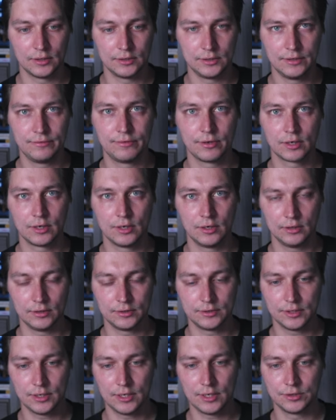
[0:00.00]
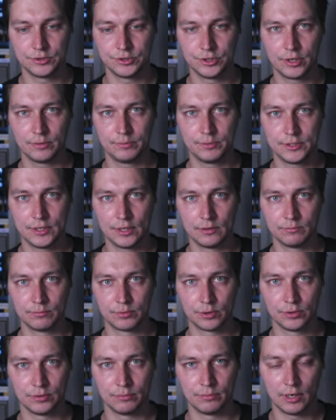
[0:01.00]
difficult in gRPC and
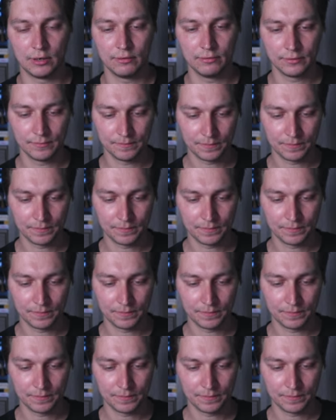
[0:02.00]
protobuf.